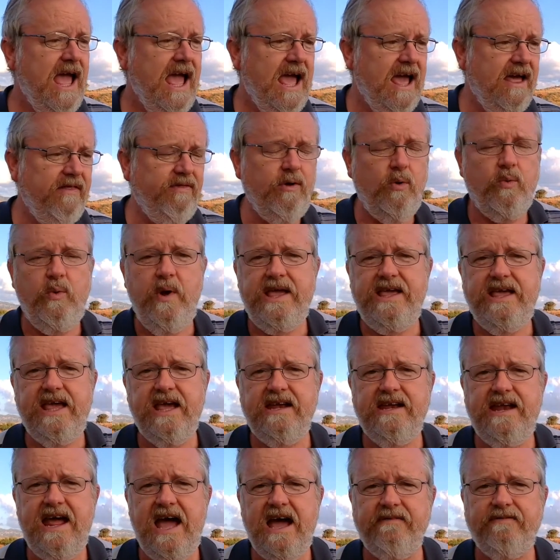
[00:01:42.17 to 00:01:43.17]
And the
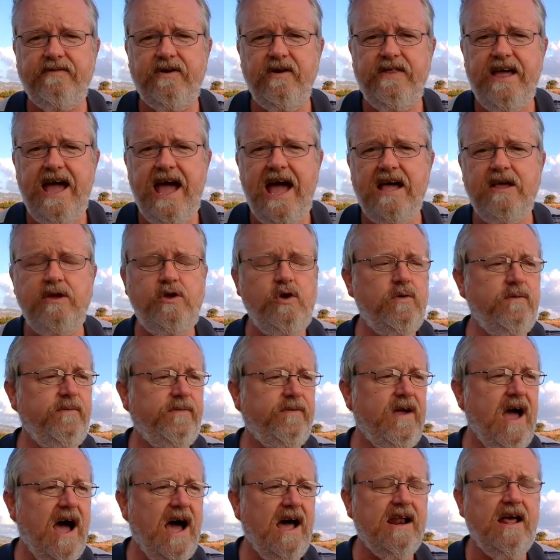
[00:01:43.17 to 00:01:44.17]
weekend after that,
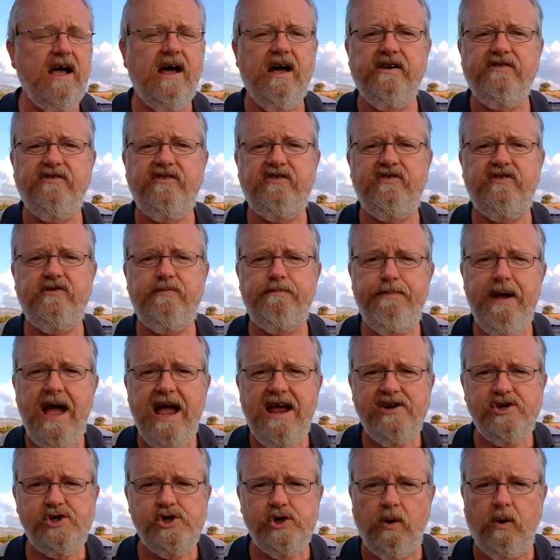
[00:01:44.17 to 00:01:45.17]
you've got a
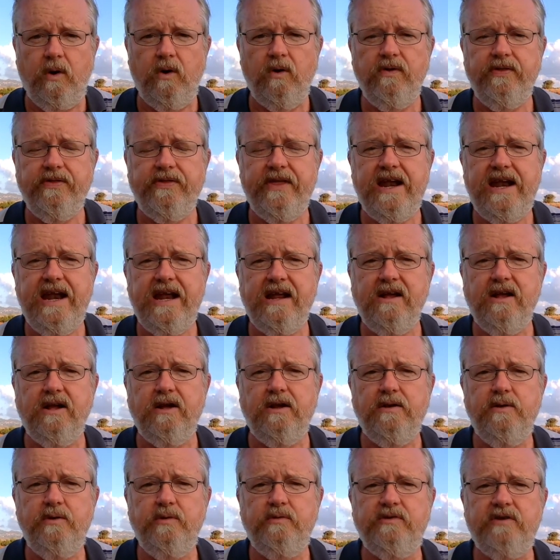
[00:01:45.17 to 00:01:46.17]
special that
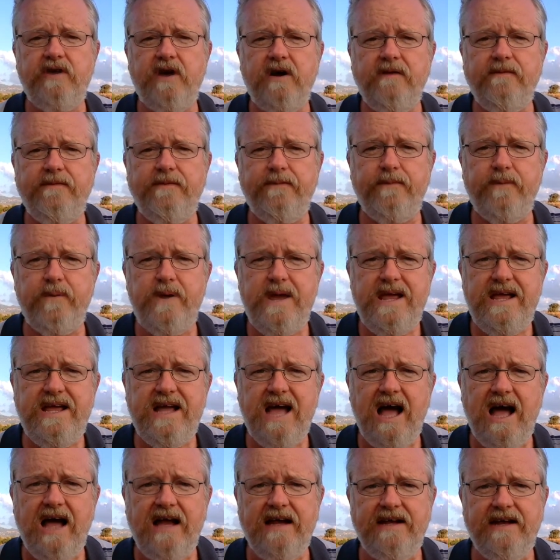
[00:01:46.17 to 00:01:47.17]
includes a free
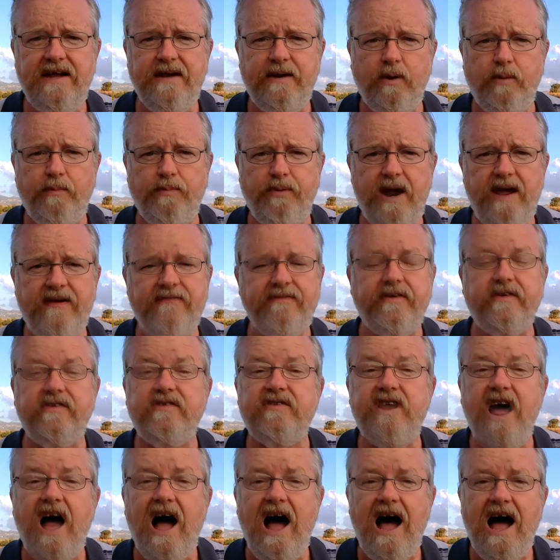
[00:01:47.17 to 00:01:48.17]
continental
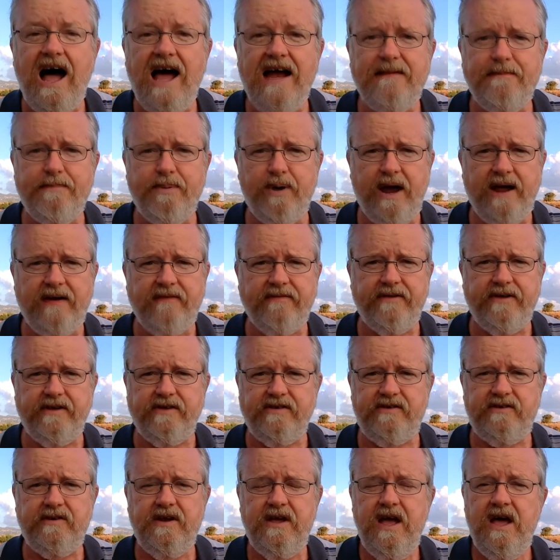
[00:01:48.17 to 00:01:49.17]
breakfast, a hot
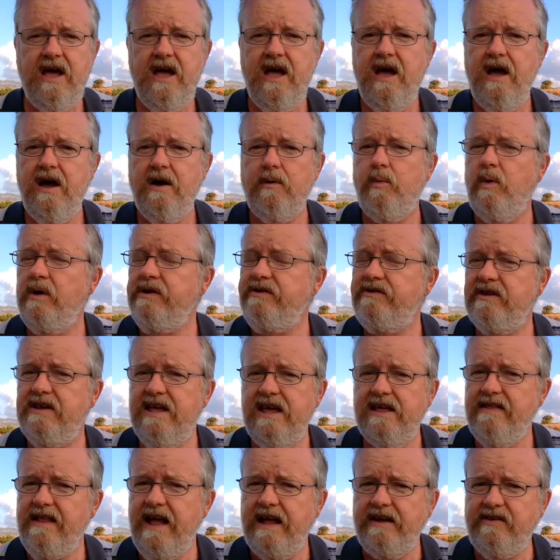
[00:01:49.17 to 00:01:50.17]
breakfast. Once
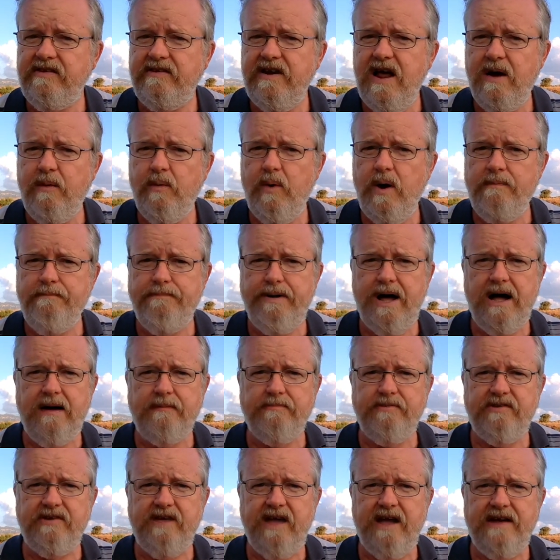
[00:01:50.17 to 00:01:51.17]
again, that's not what
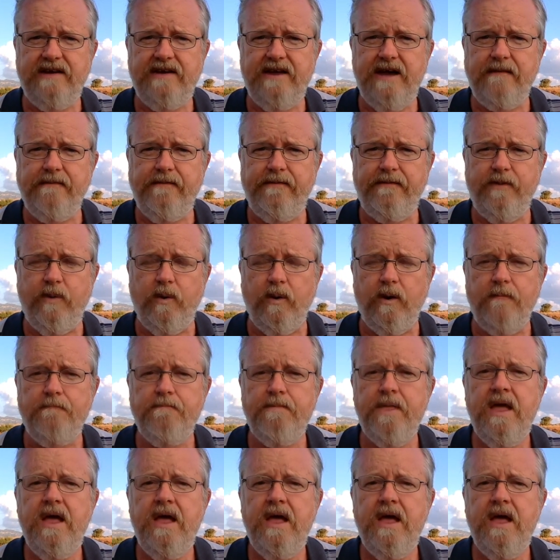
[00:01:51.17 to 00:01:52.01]
Bob signed up for.